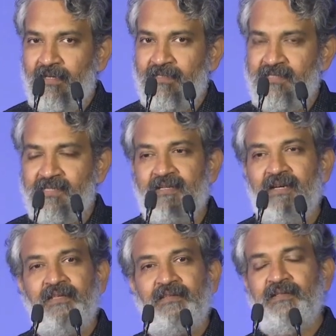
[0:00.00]
And just
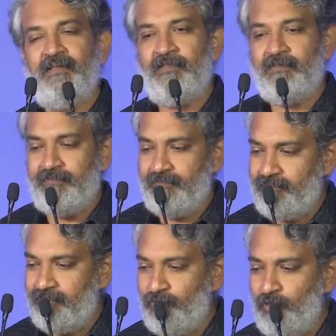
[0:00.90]
like the
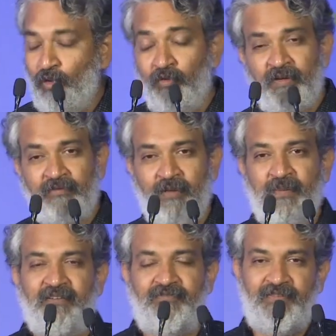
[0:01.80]

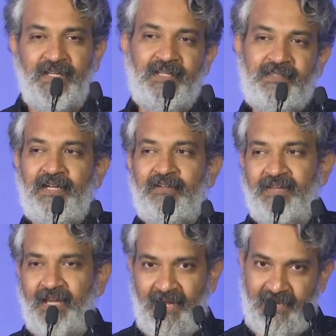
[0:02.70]
overwhelming feeling that
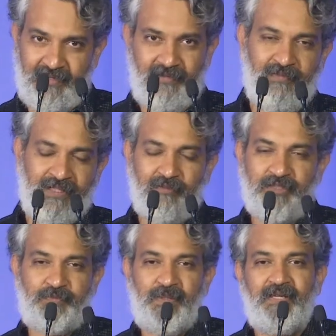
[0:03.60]
we had when he
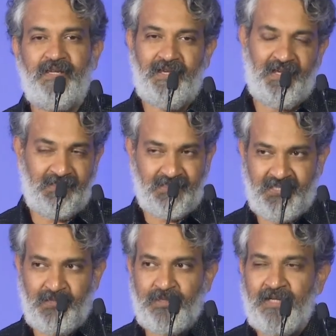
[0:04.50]
was speaking, I had the
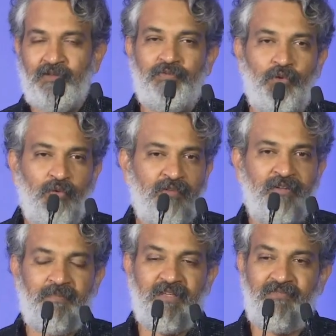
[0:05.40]
same kind of
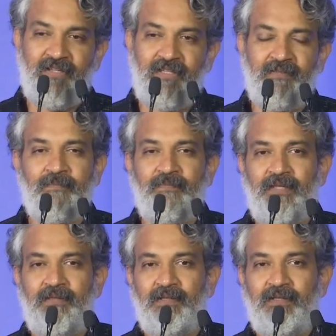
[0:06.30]
overwhelming feeling,
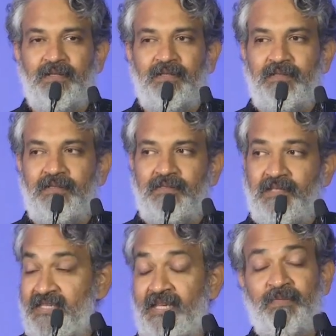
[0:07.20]

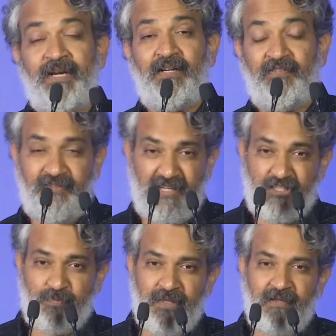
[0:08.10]
the same kind of
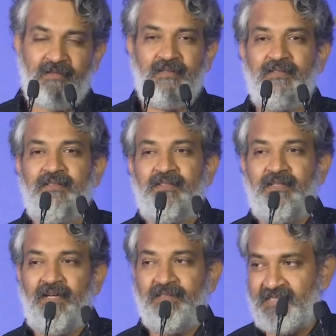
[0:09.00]
despair,
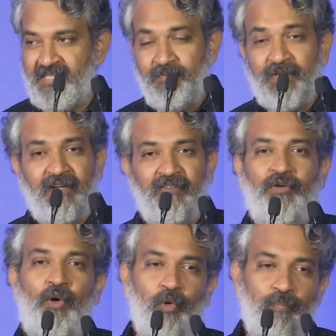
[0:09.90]
and the same kind of
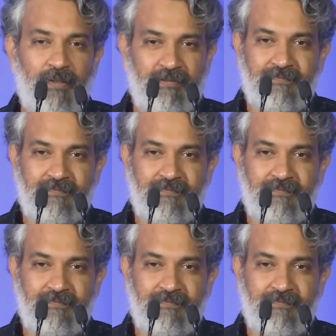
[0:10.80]
hope.